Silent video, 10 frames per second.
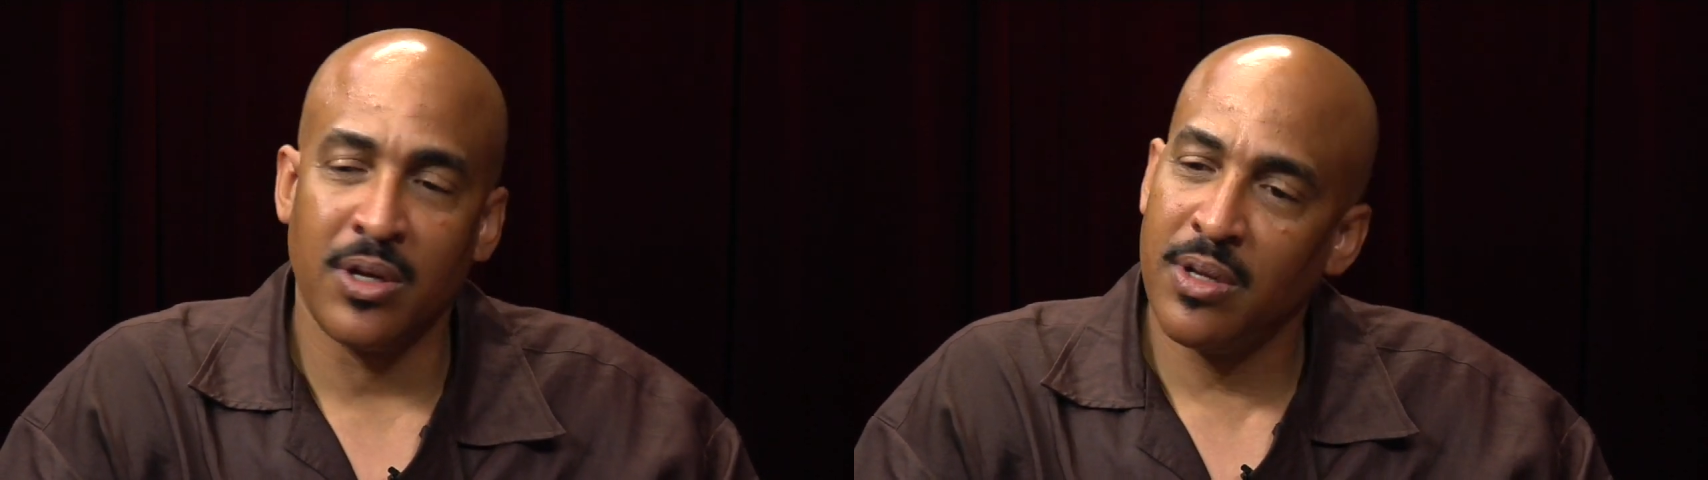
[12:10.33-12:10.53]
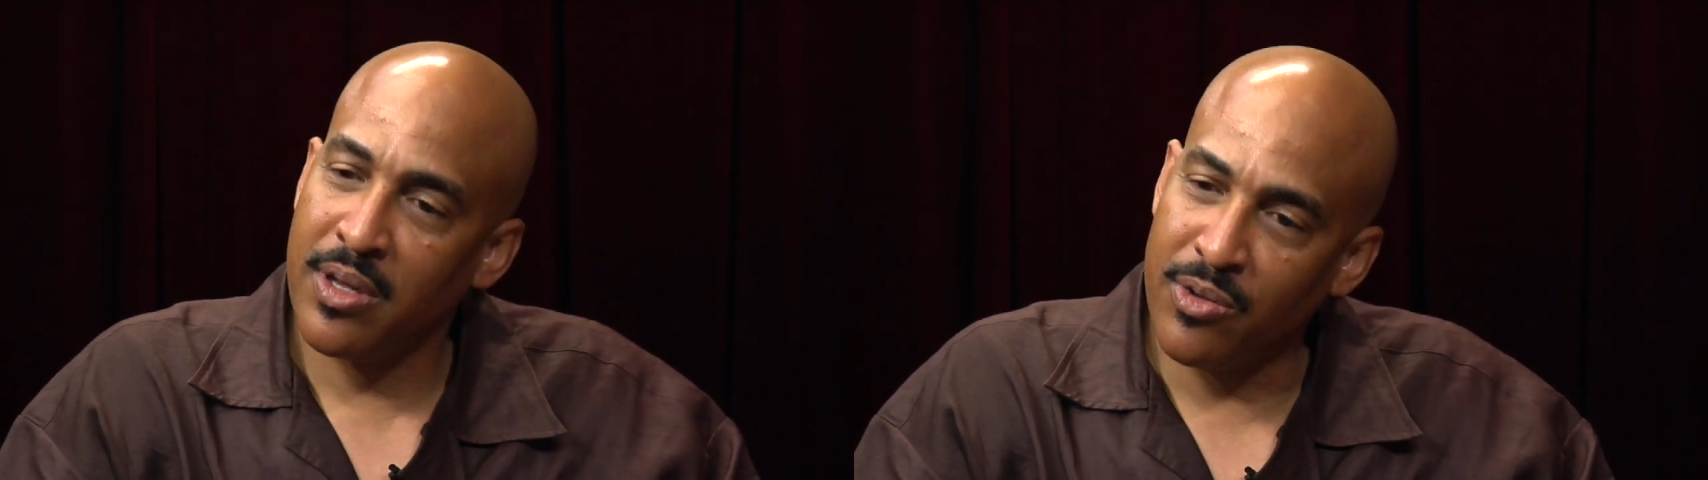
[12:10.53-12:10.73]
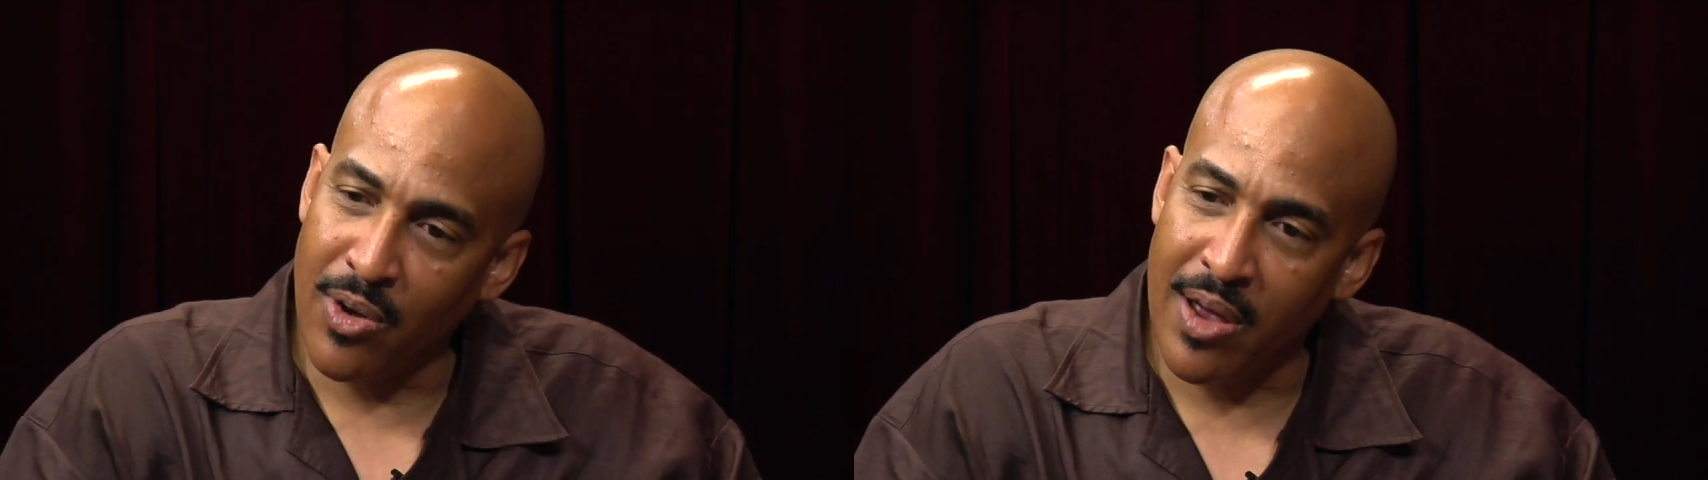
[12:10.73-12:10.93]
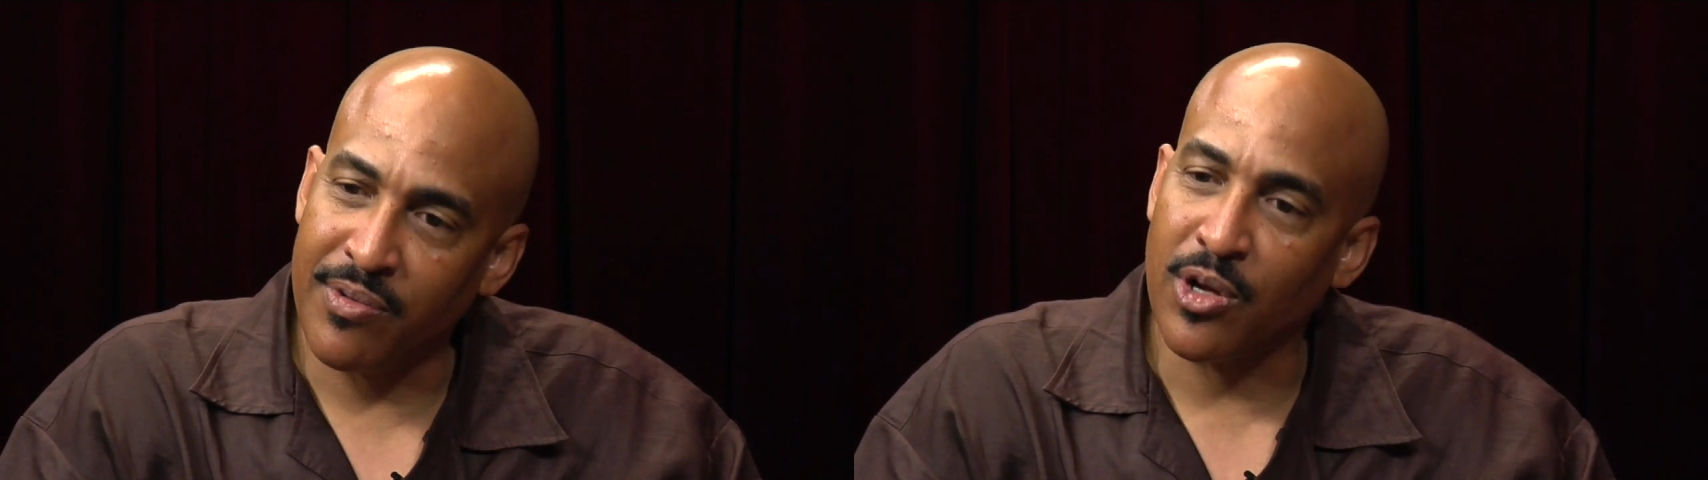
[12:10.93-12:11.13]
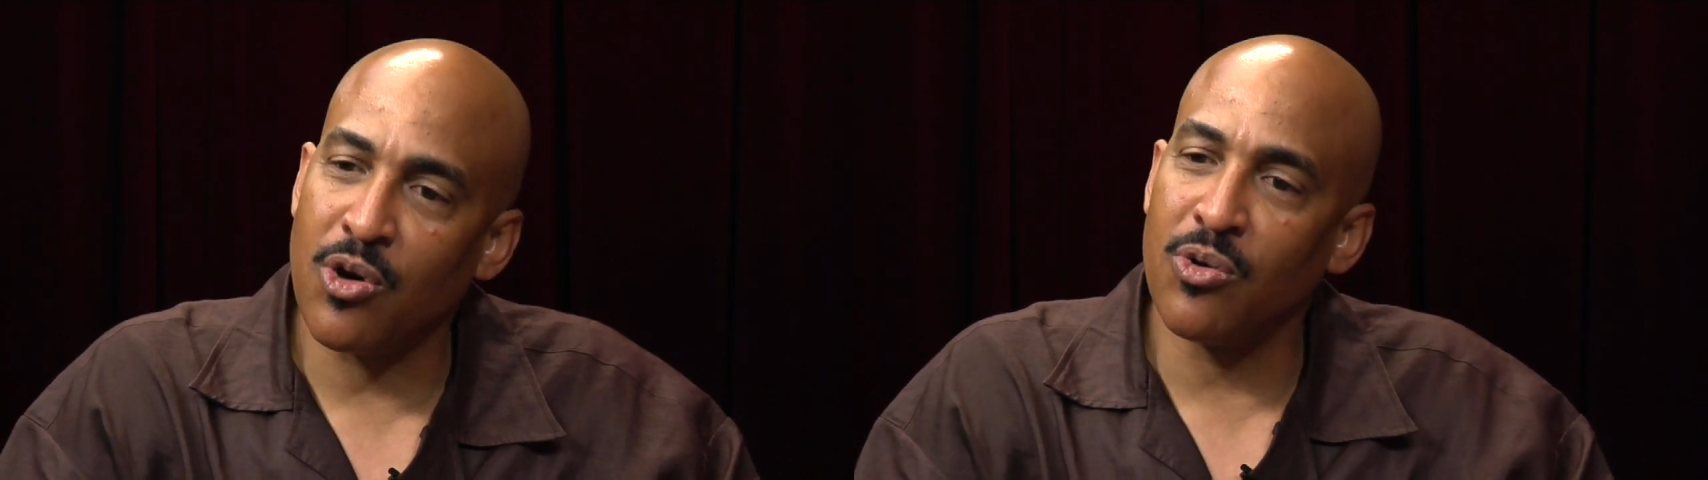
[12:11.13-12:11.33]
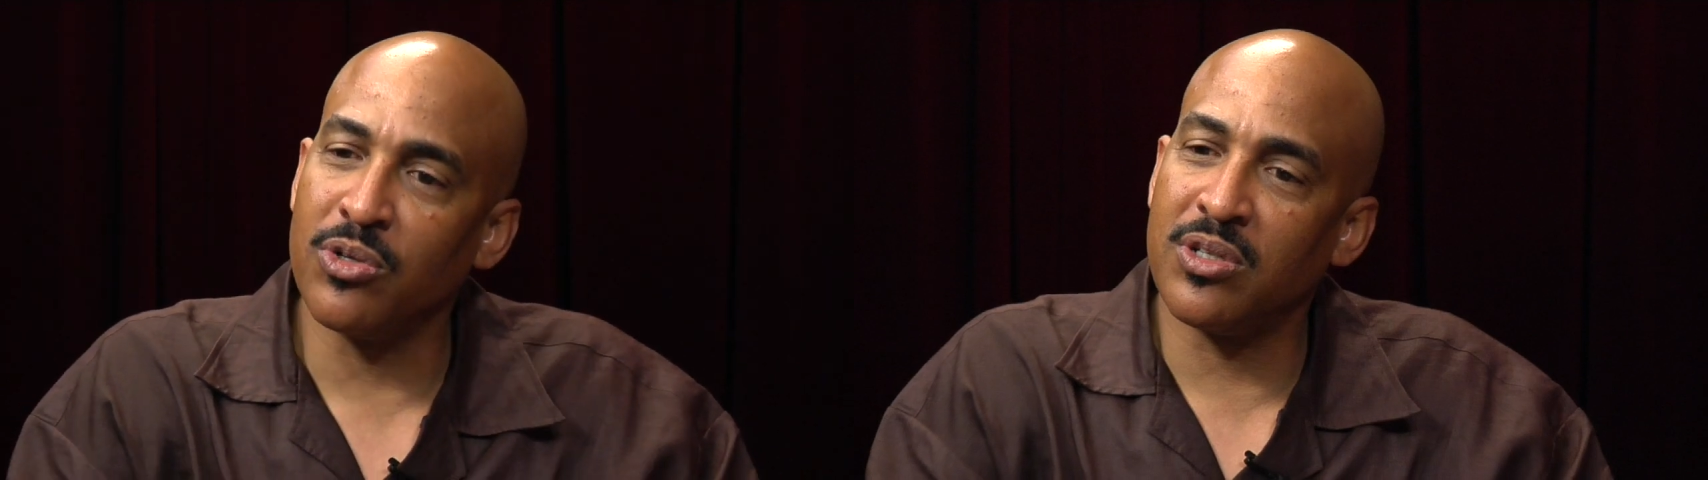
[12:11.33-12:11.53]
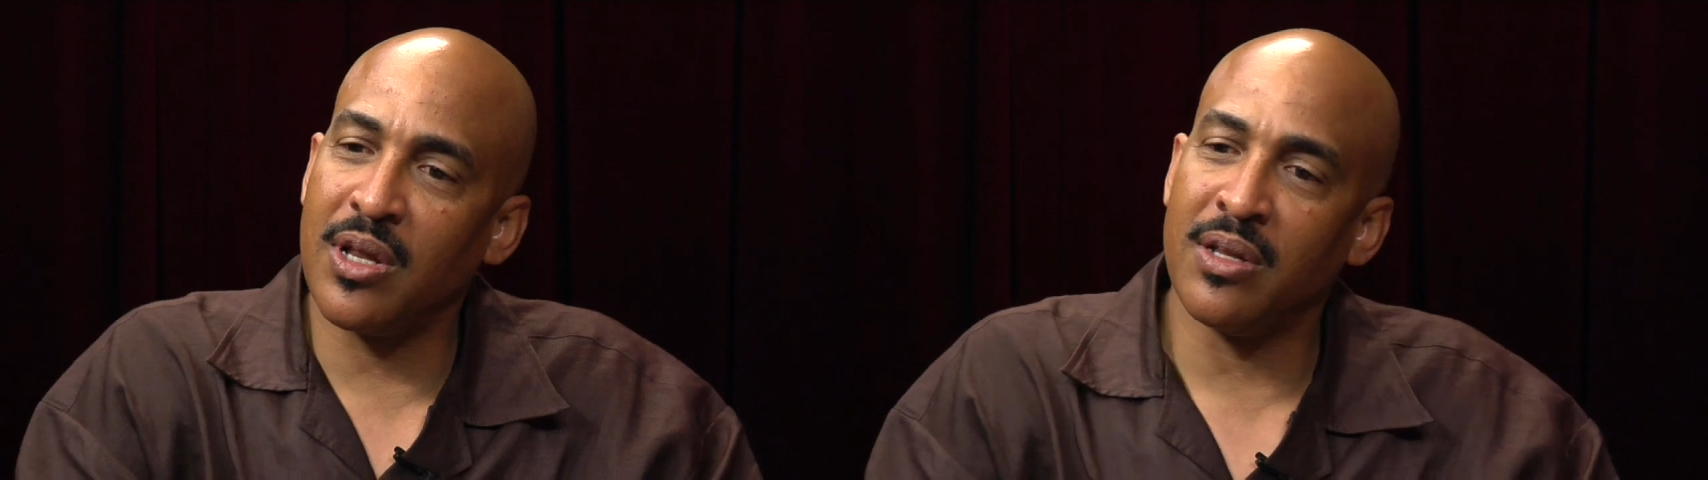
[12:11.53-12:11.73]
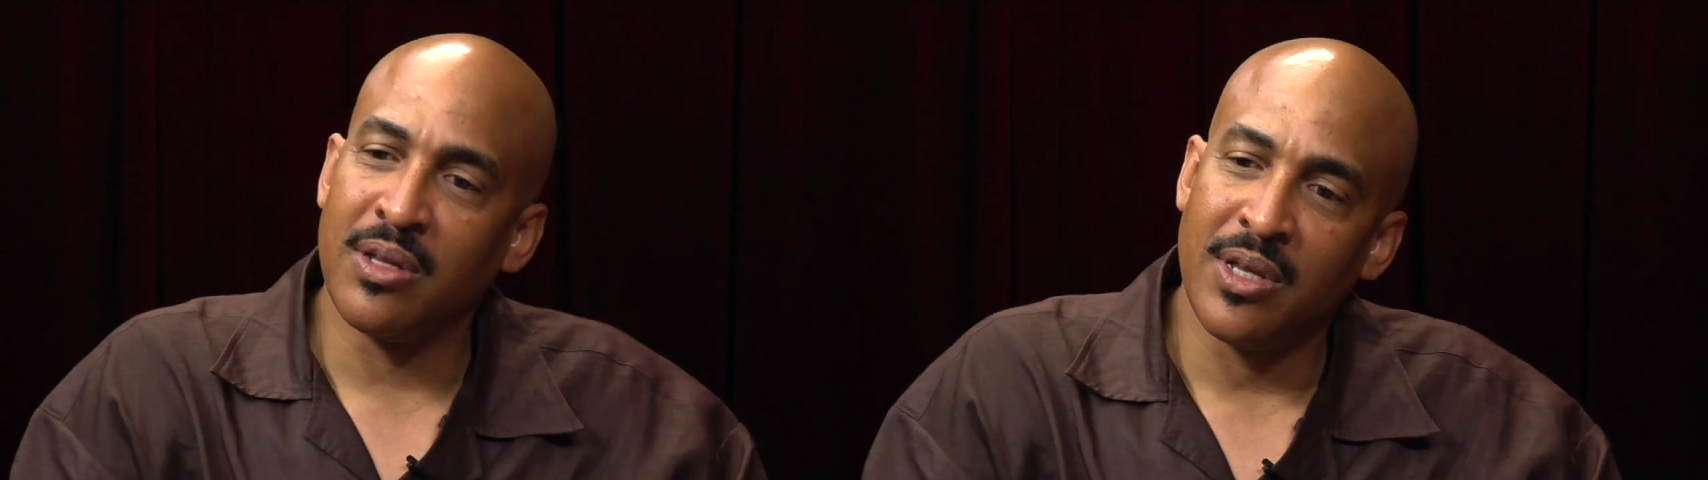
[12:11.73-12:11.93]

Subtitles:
having a coach that